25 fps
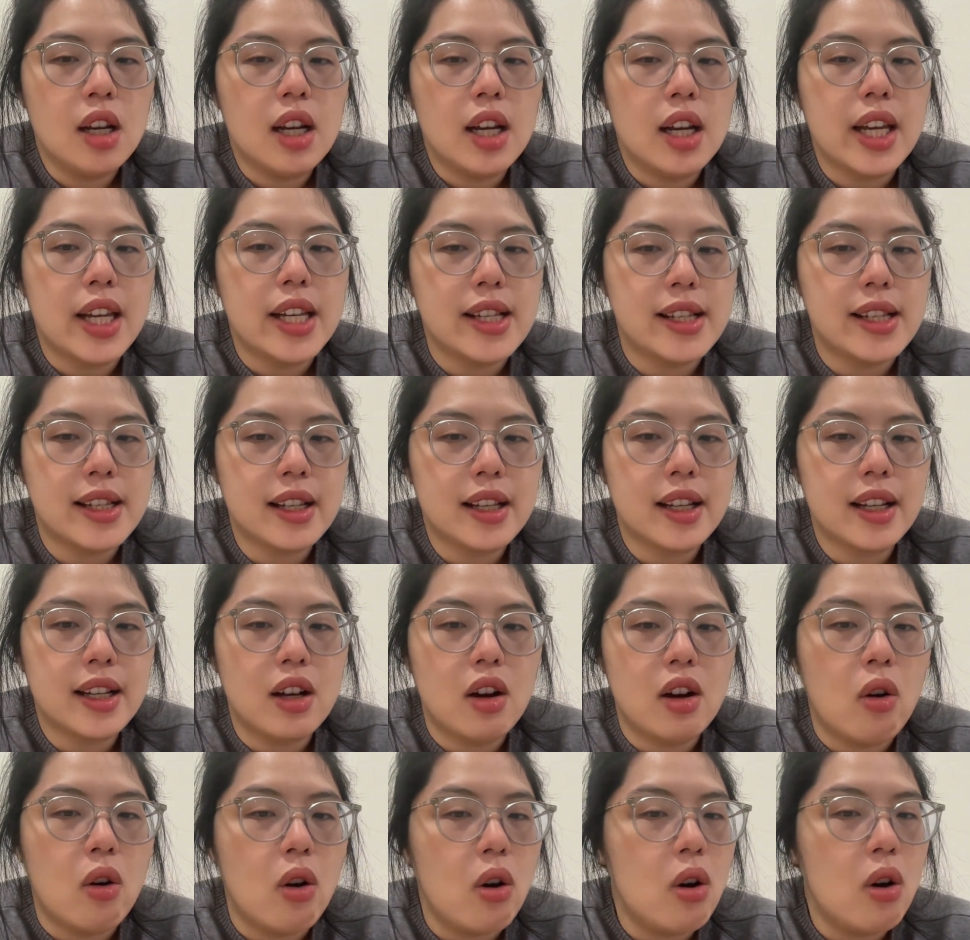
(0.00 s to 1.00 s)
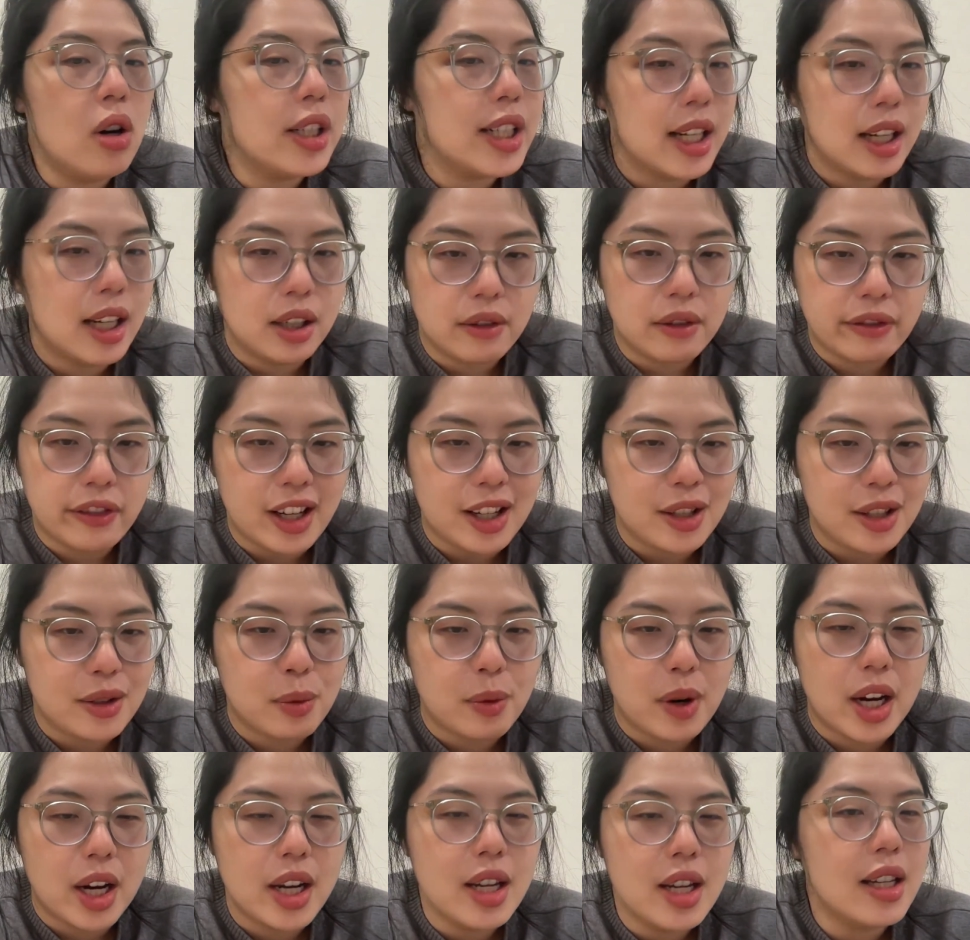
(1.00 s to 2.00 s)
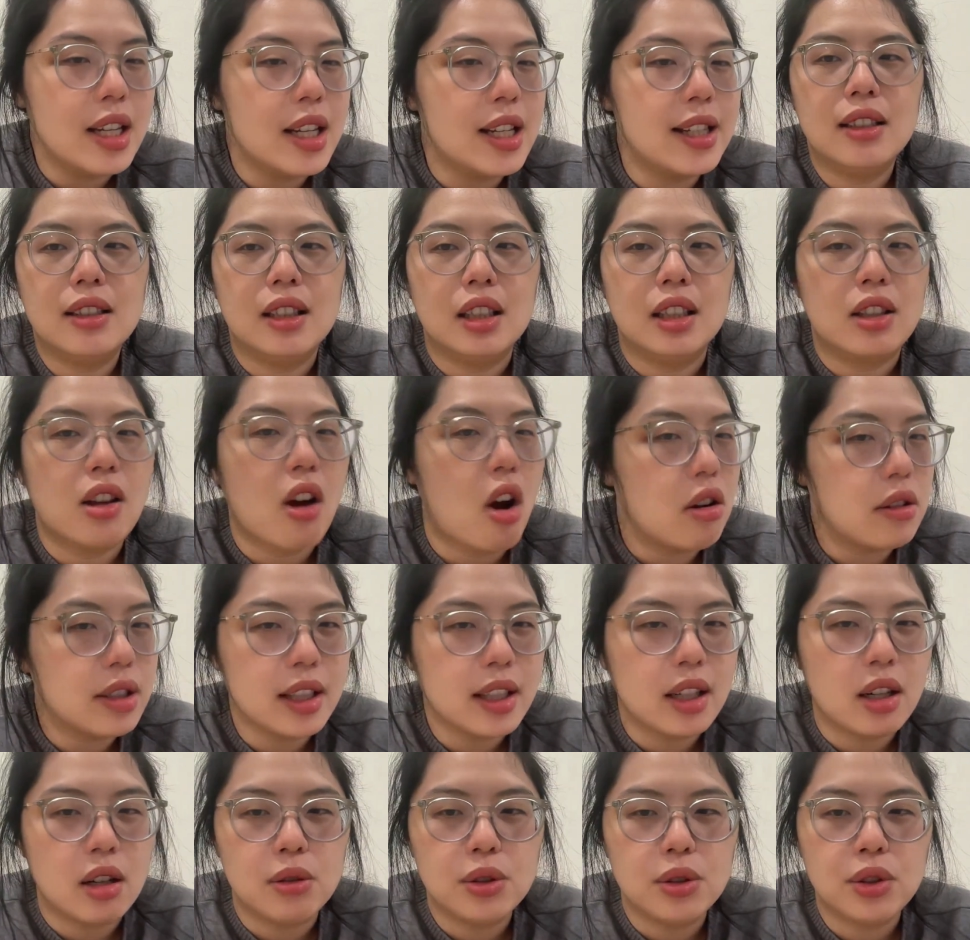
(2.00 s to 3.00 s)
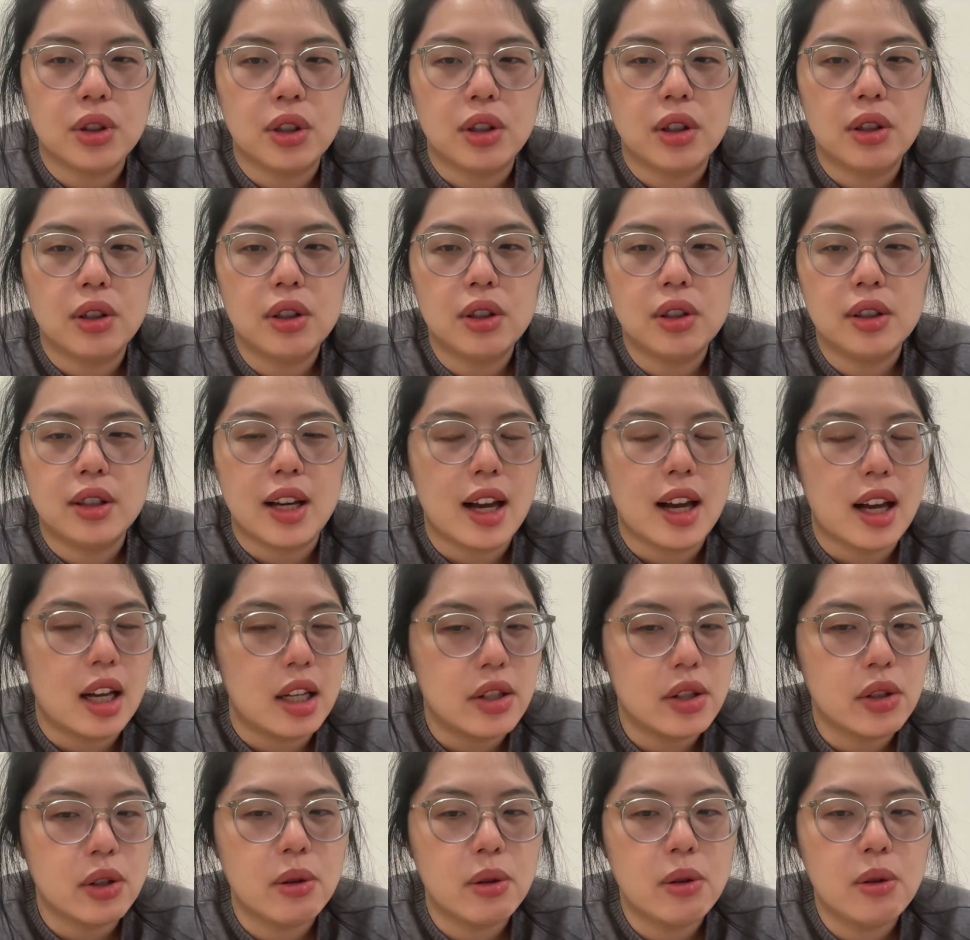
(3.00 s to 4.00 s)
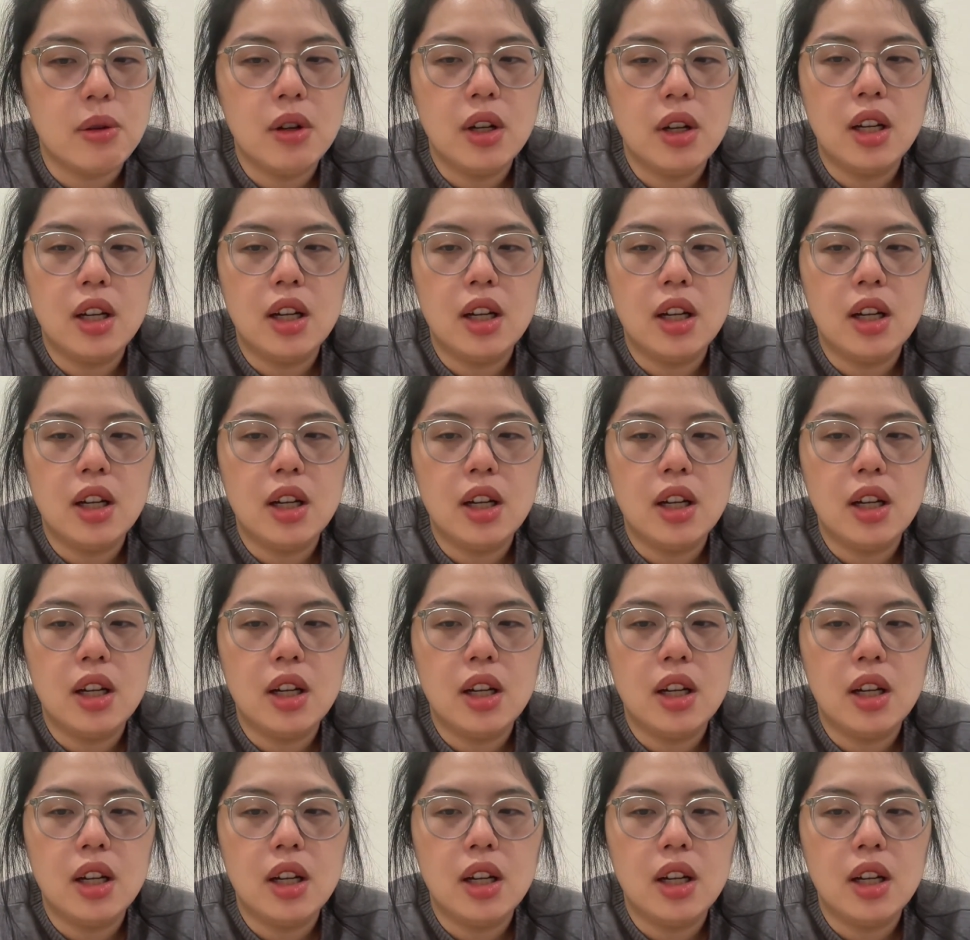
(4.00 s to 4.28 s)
It's all the other things, right? It's the toxic culture, the hustle,